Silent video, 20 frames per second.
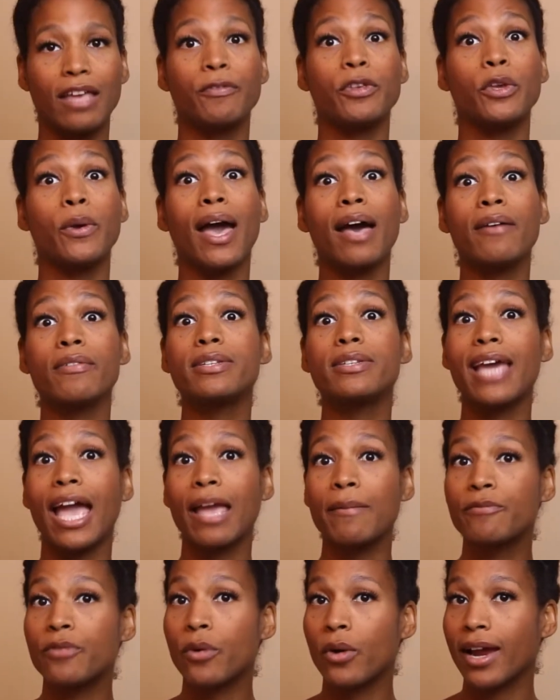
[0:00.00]
you have a
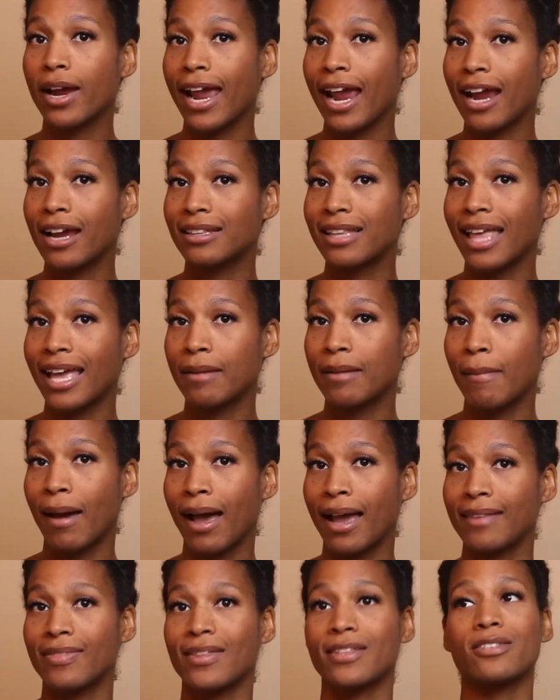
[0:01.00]
type 4 hair like
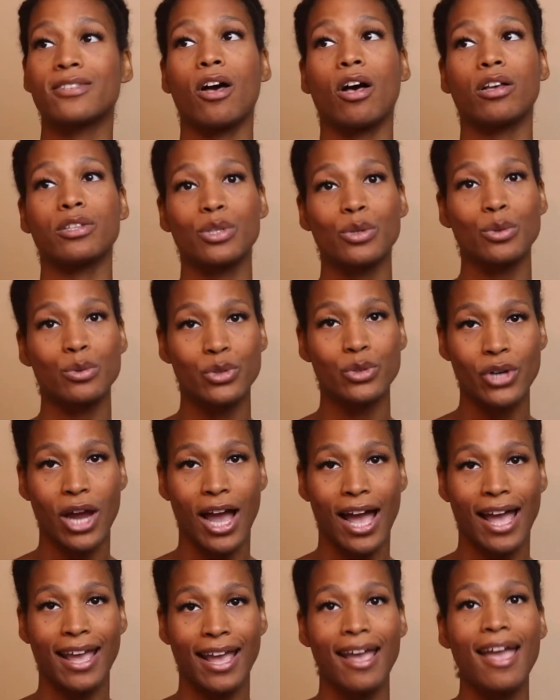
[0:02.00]
mine that's also
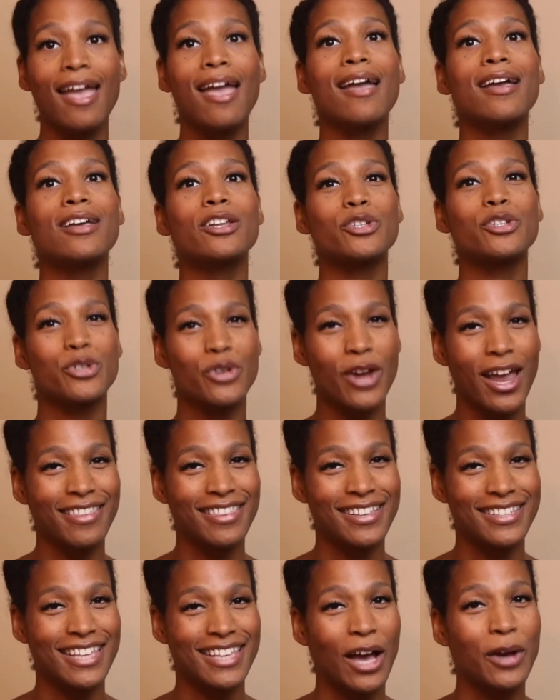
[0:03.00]
dry, try
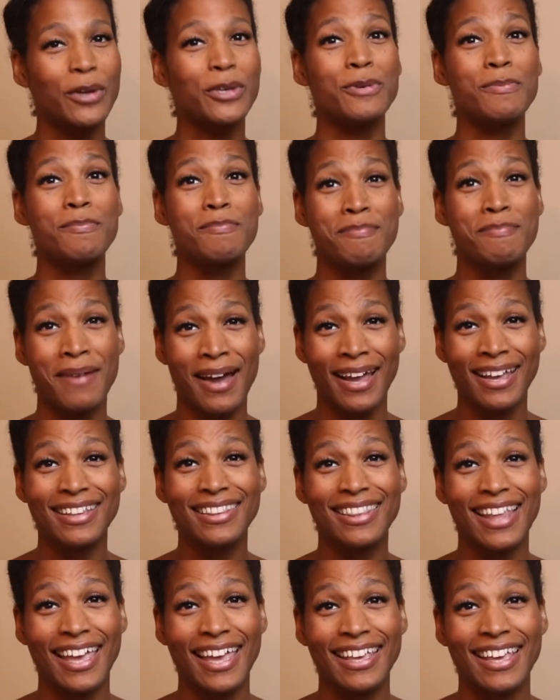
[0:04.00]
this out. You
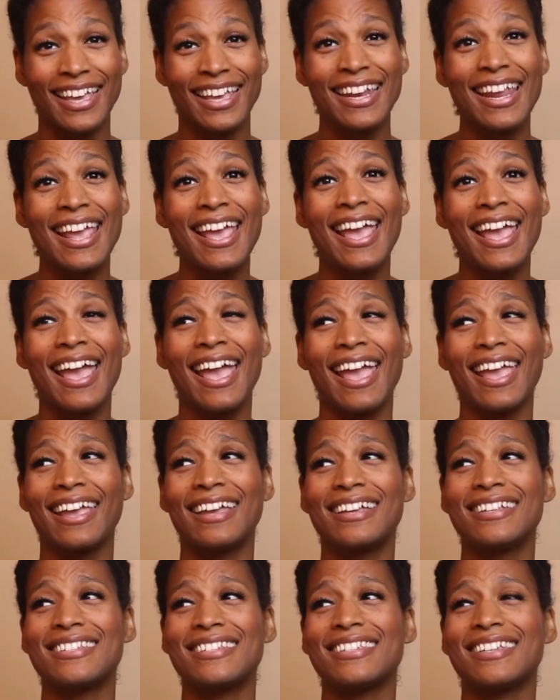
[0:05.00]
might like it,
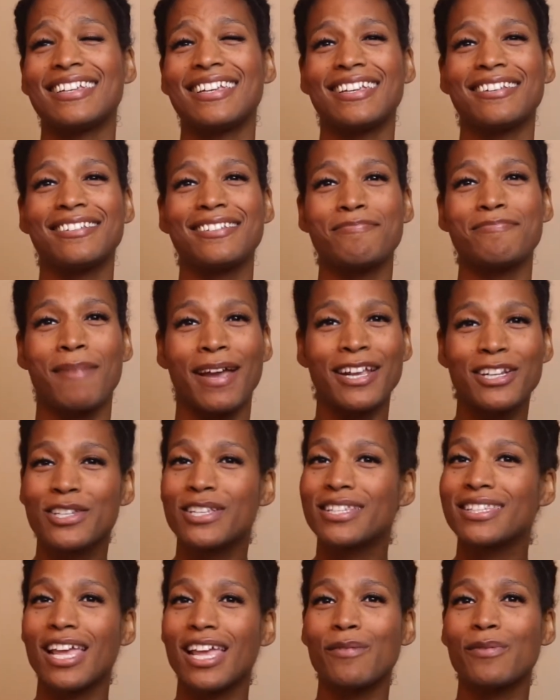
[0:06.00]
and it might
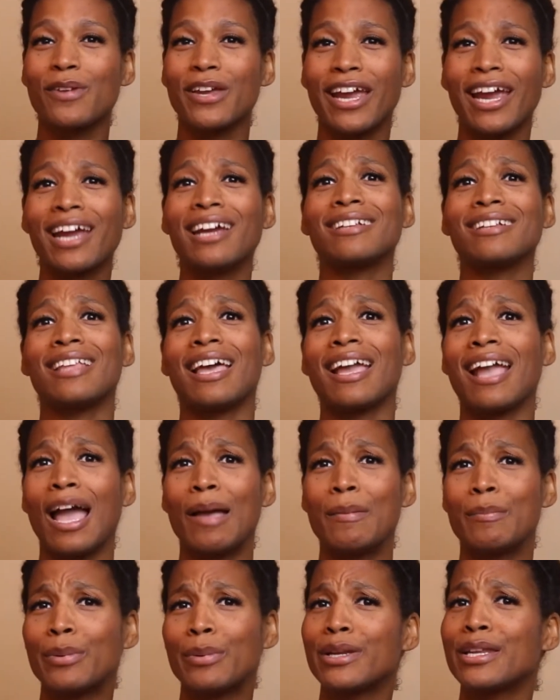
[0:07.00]
just save your hair. Like,
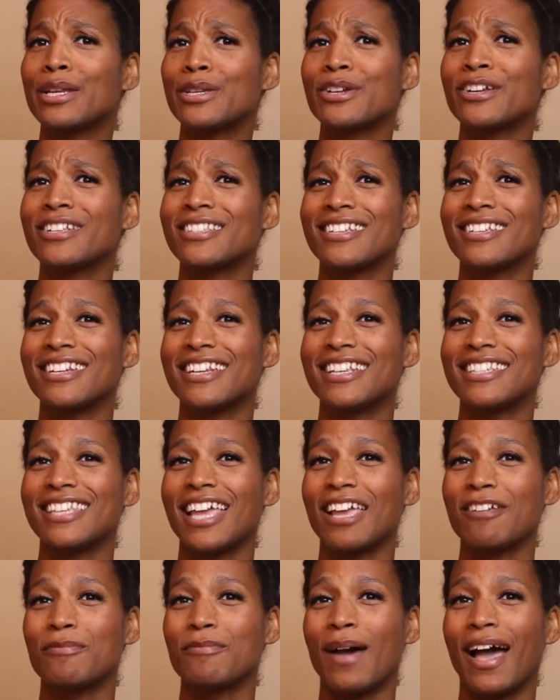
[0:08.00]
I'm pretty sure it's going to
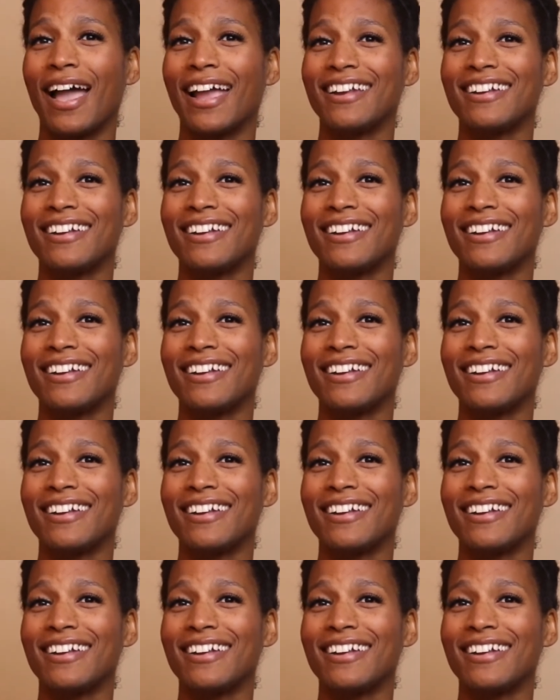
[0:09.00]
save mine.